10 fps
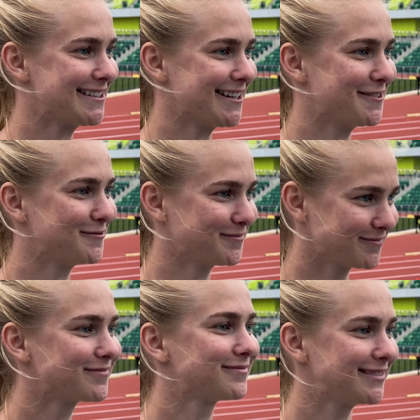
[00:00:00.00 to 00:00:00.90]
So
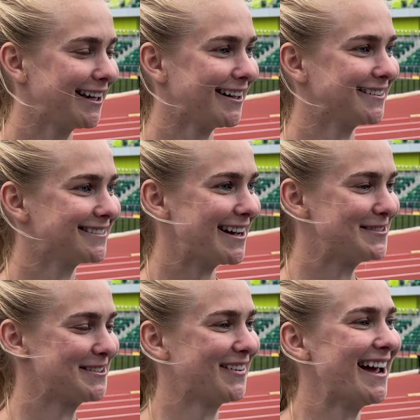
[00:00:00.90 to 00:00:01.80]
yeah,
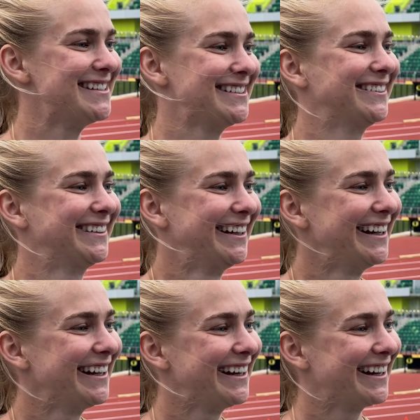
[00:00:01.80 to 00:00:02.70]
I'm surprised you
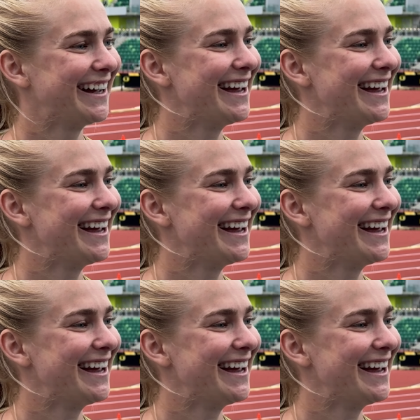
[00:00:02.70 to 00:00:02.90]
uh,